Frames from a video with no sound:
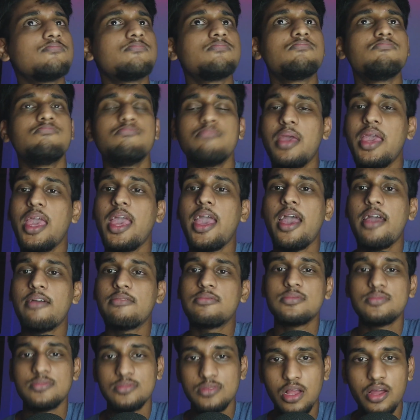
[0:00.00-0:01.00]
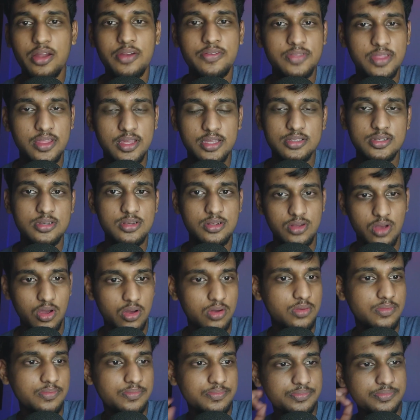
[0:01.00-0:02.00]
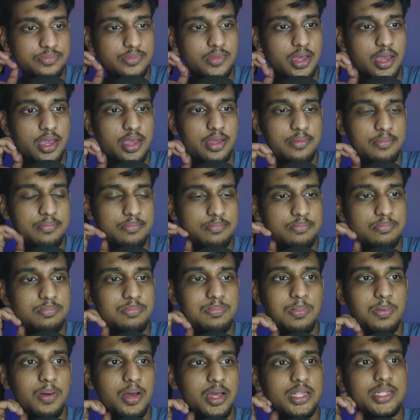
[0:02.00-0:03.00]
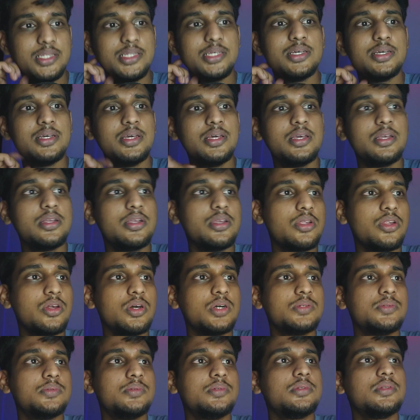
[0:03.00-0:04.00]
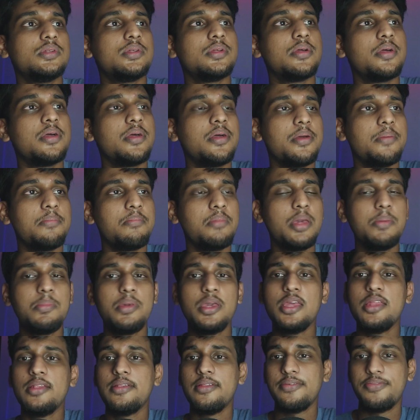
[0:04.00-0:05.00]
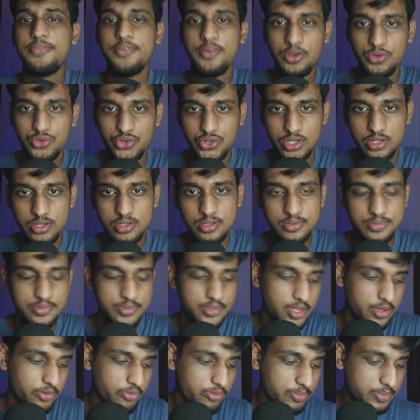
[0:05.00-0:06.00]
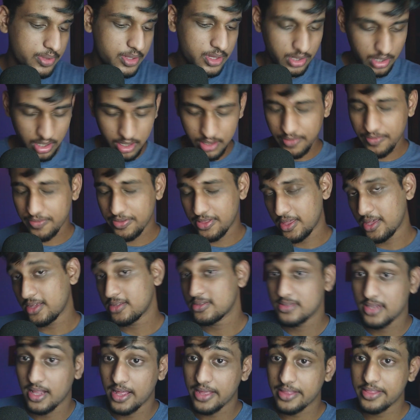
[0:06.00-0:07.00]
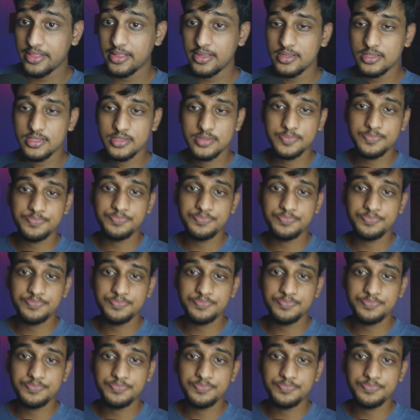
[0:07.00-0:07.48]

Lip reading: May have a lot of things to talk, right? But maybe in the future there will be a lot of things like this.